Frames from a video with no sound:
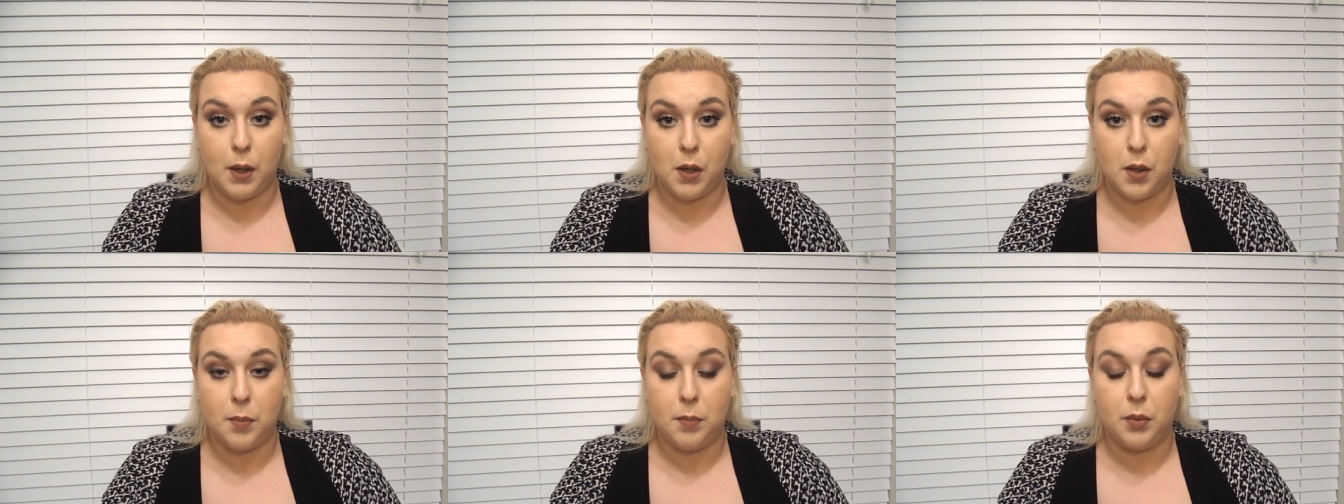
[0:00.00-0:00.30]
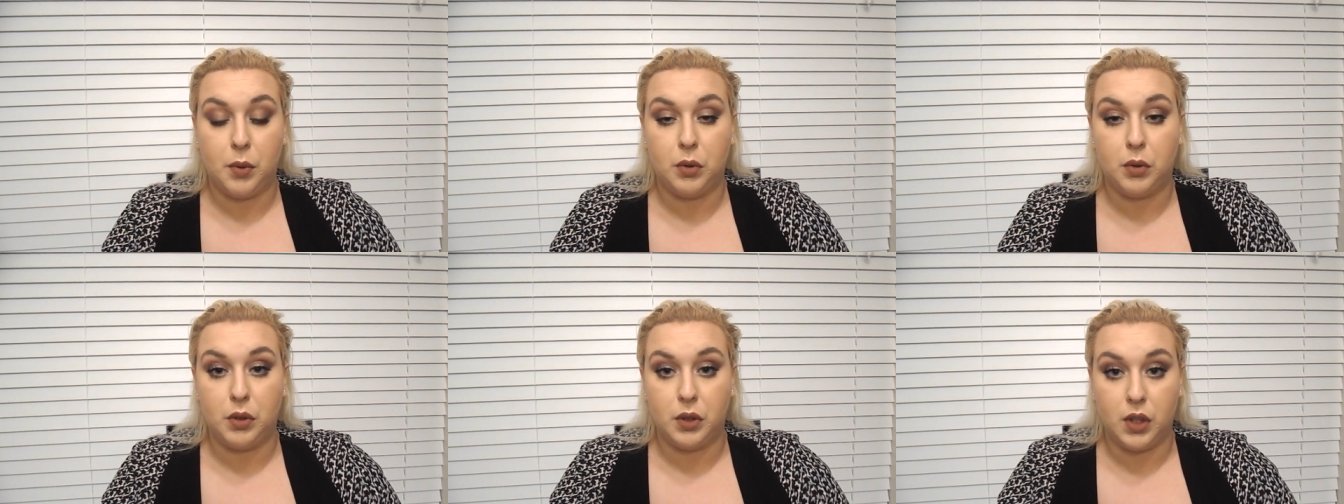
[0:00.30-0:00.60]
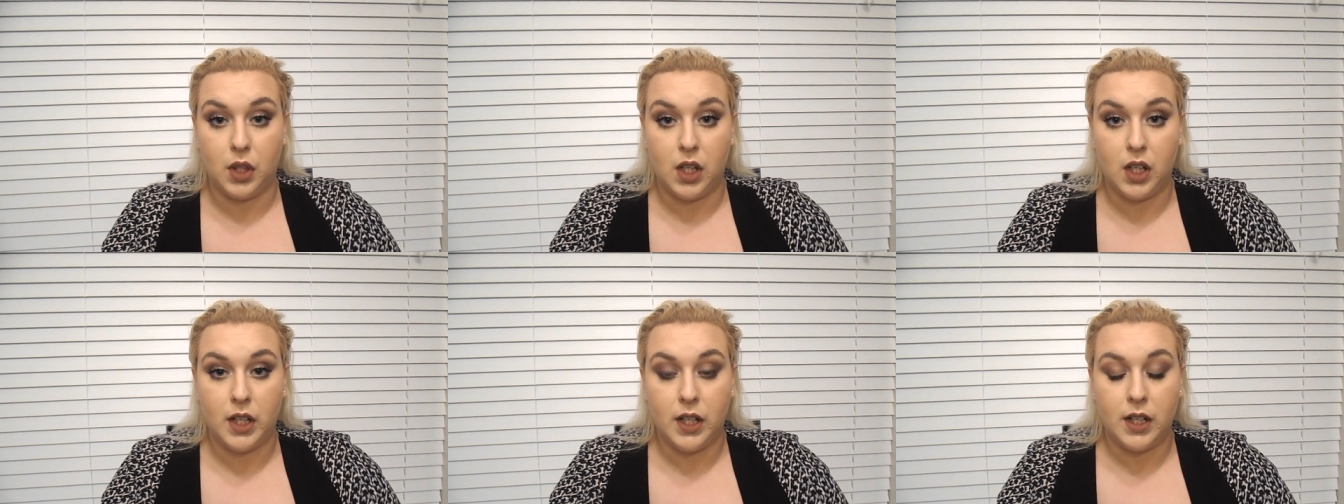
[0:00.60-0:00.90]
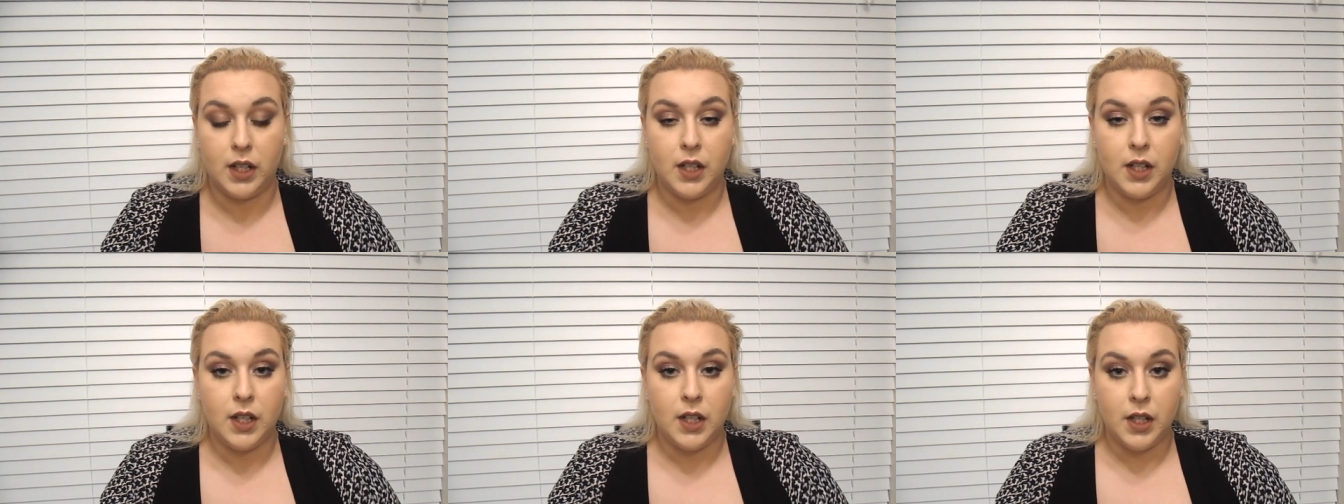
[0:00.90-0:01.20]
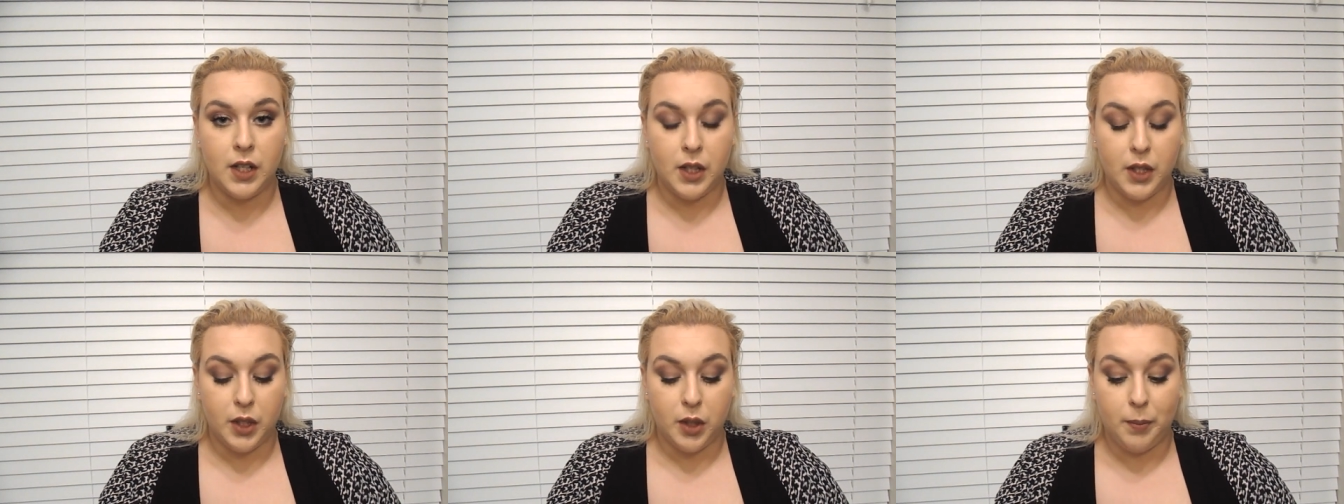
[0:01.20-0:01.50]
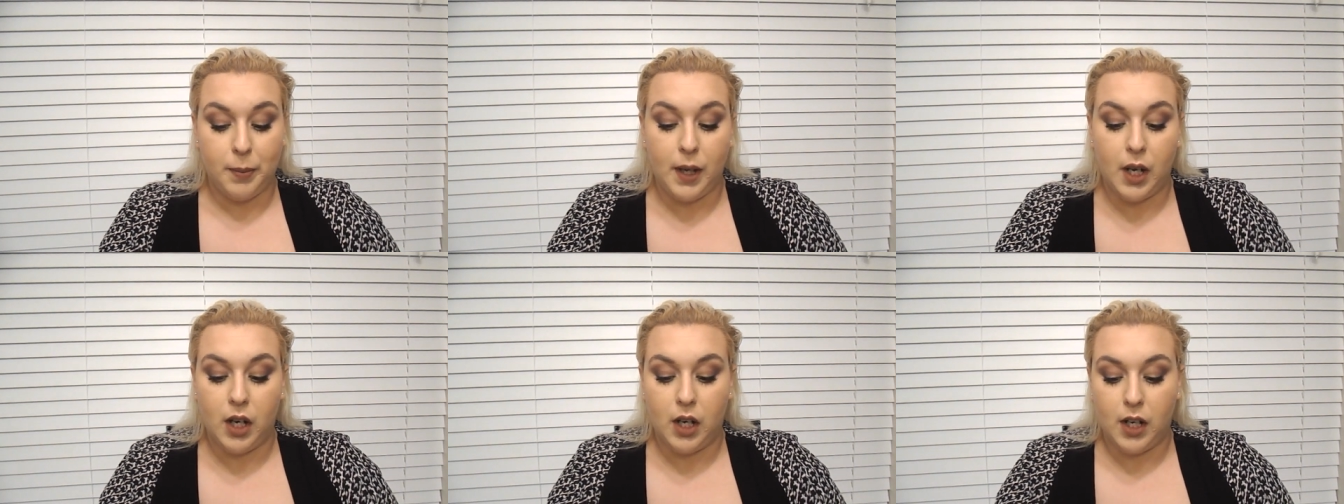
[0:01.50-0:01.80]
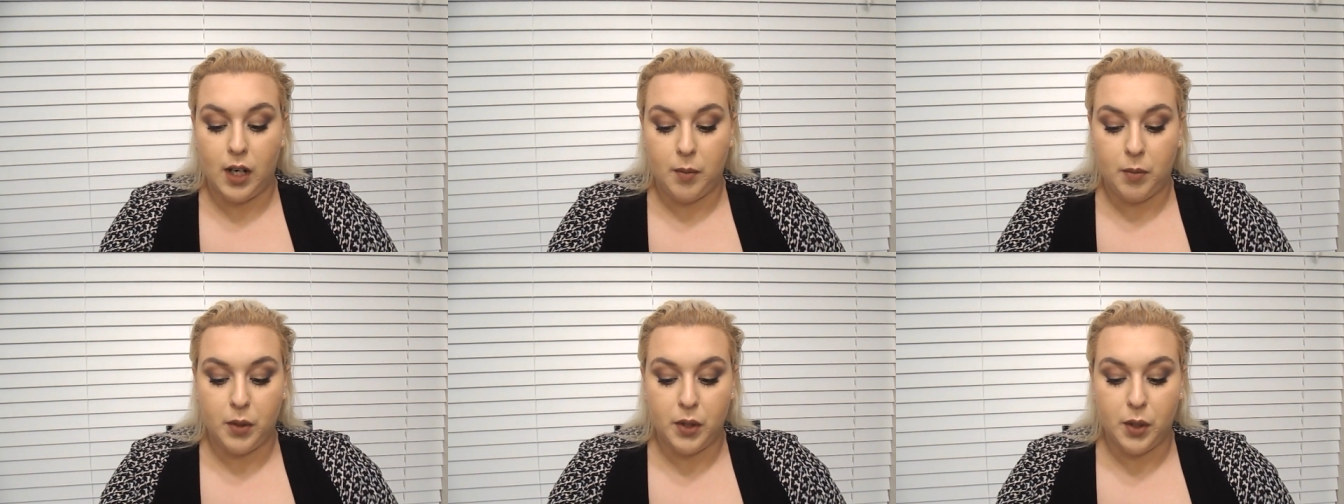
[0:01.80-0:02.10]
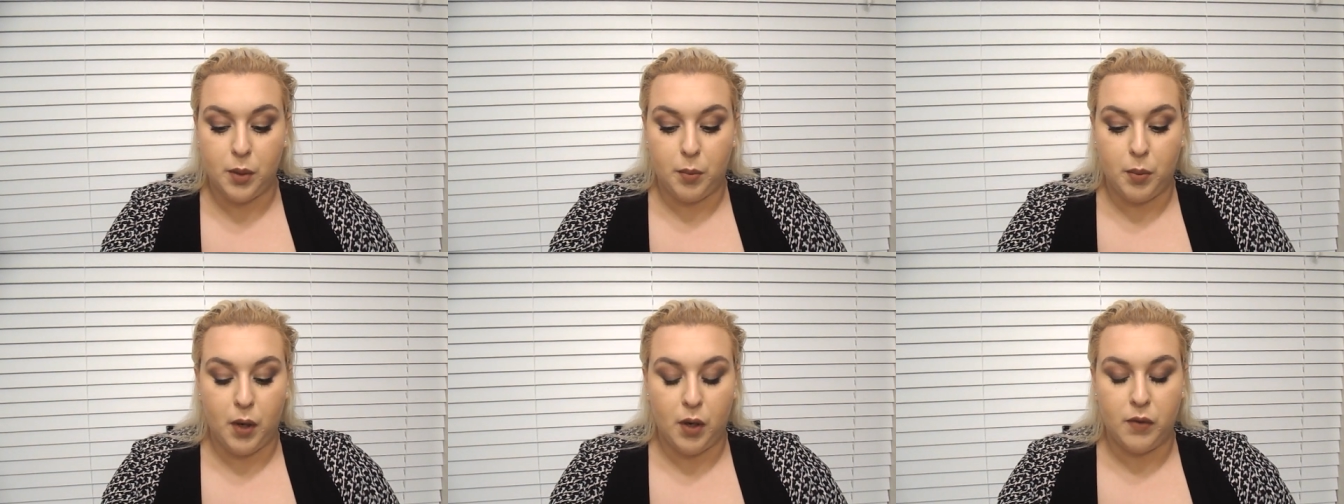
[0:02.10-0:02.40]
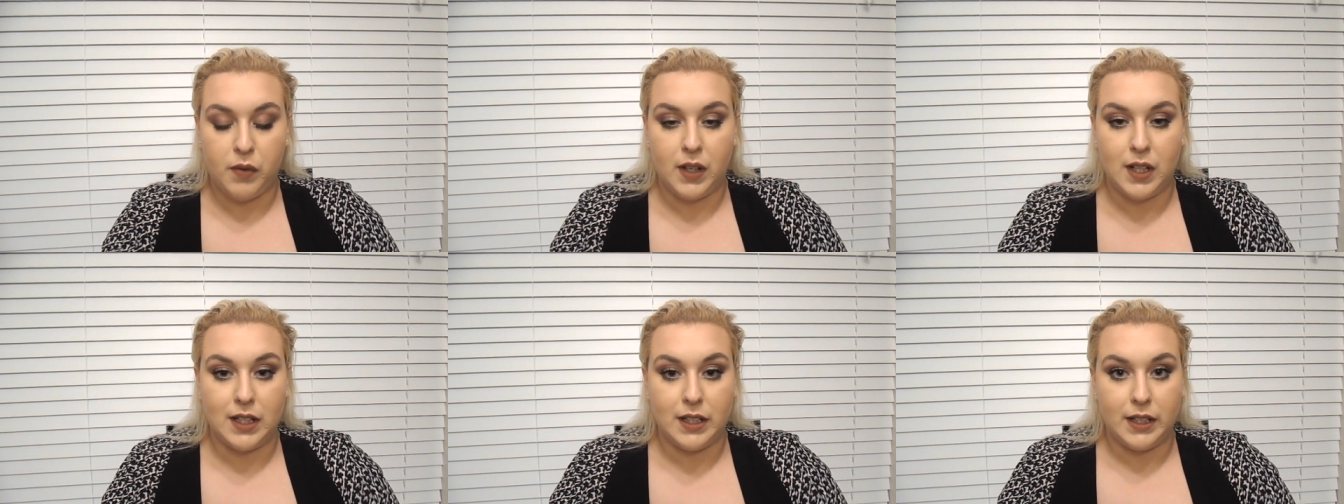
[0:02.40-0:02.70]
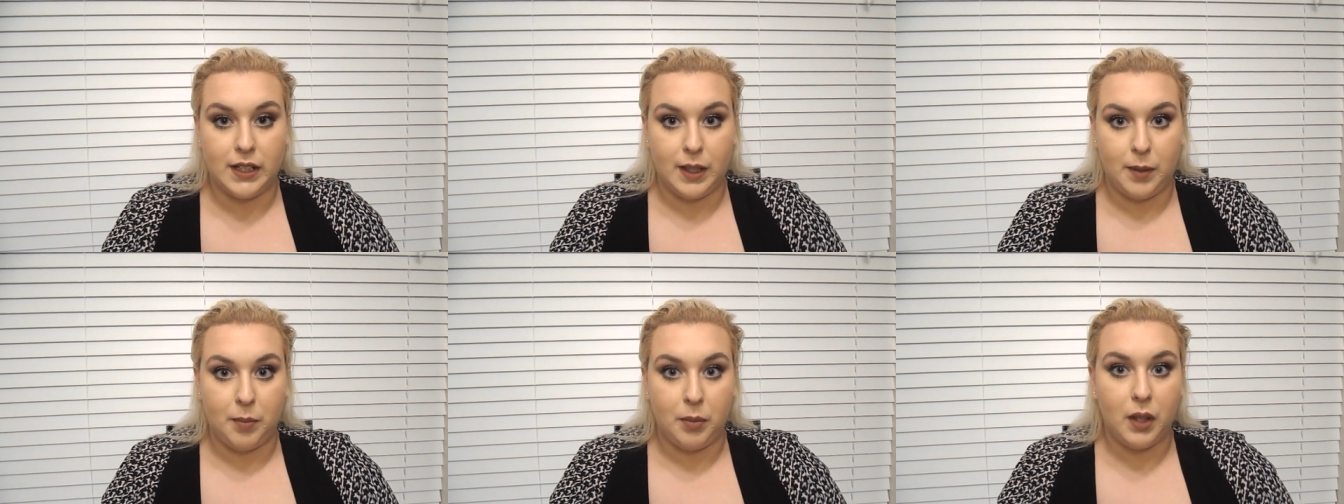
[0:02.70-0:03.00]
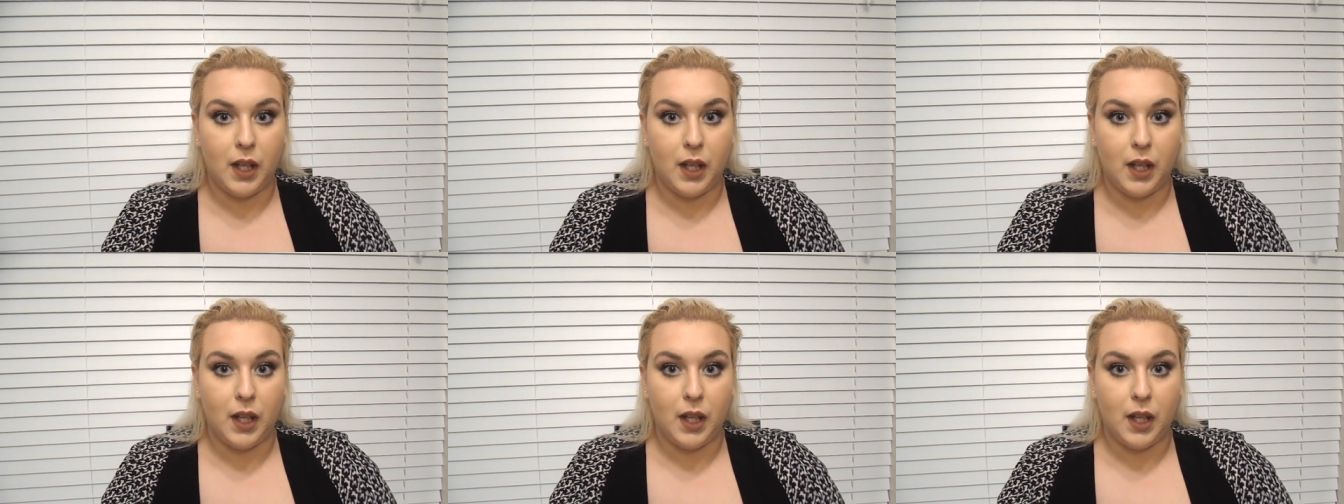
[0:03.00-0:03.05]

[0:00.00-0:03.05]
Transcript: purple look. You pair it up with a perfect lip